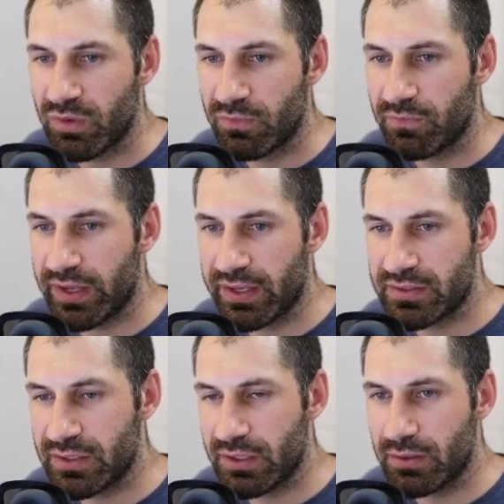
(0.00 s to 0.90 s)

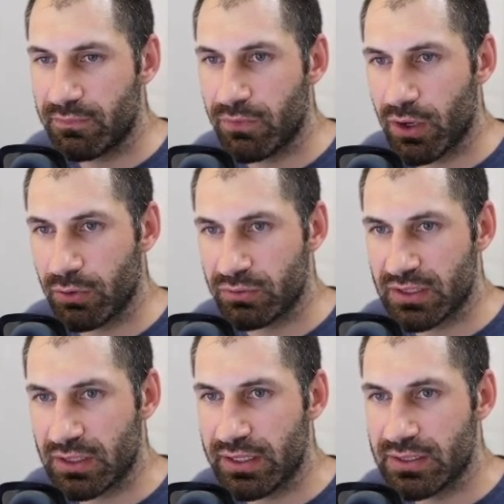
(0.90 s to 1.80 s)
fancy file
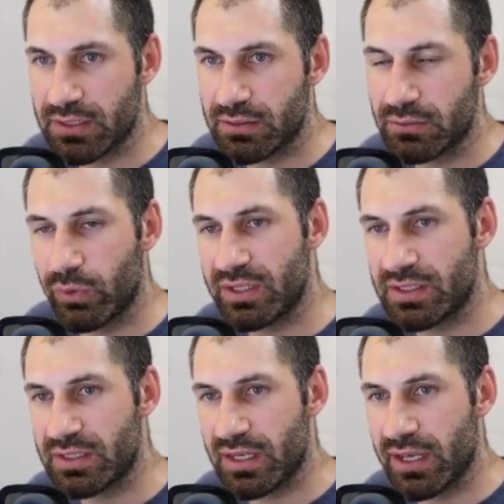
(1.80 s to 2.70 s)
delete, we can
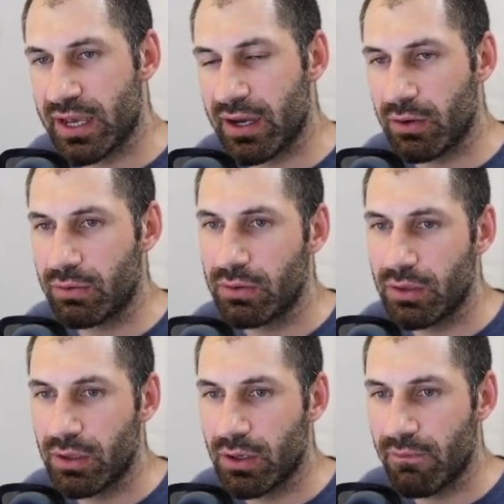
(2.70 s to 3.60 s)
see our
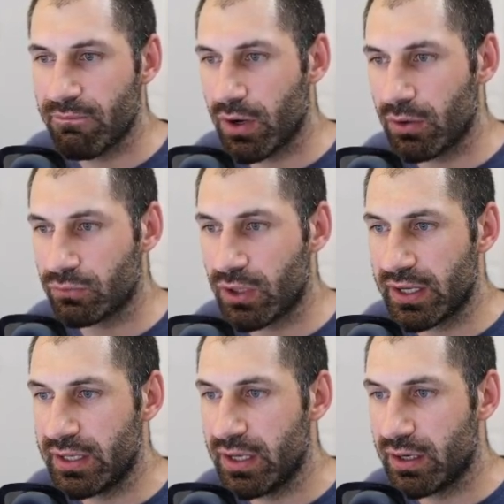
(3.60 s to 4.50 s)
file right
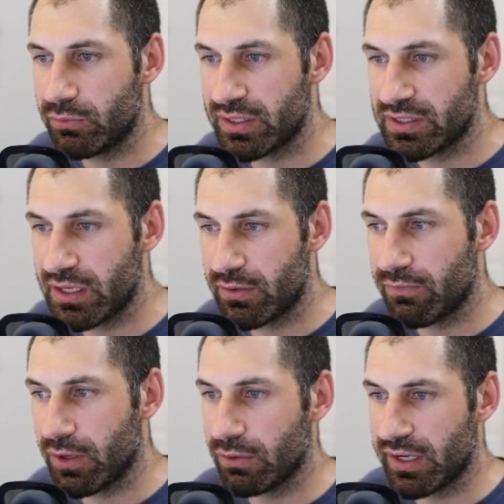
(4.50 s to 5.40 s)
here. We can see the
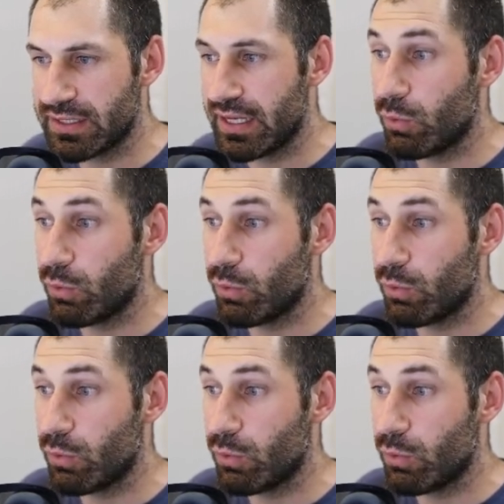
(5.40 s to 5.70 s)
file ID.